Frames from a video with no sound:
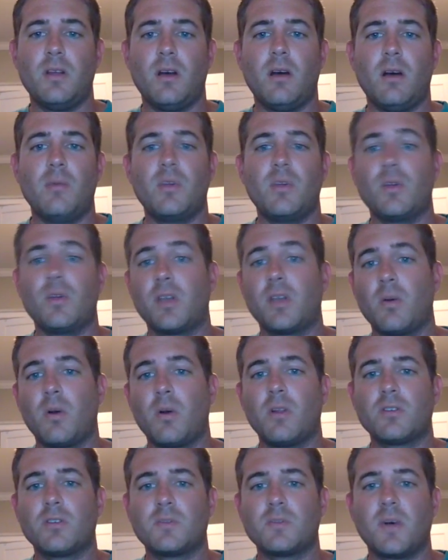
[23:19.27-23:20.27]
but you only get one
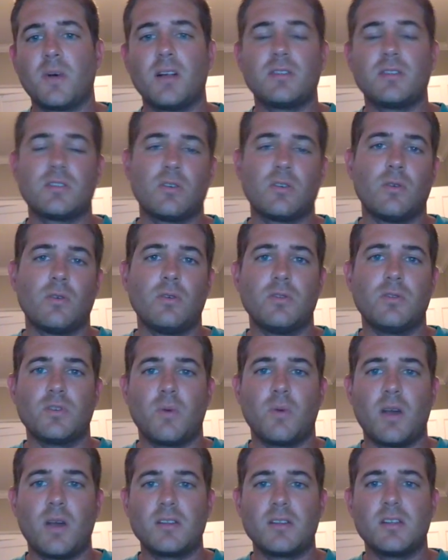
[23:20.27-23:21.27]
of those spots, so use it
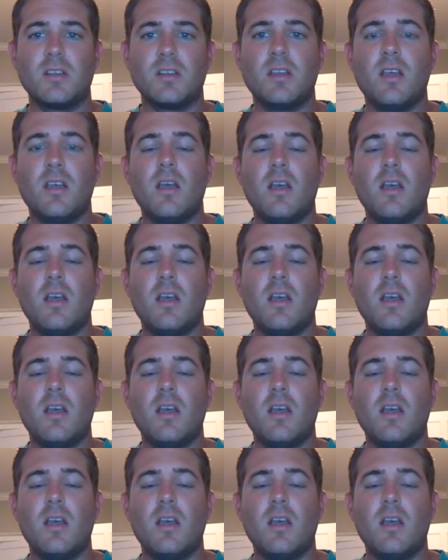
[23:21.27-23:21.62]
wisely.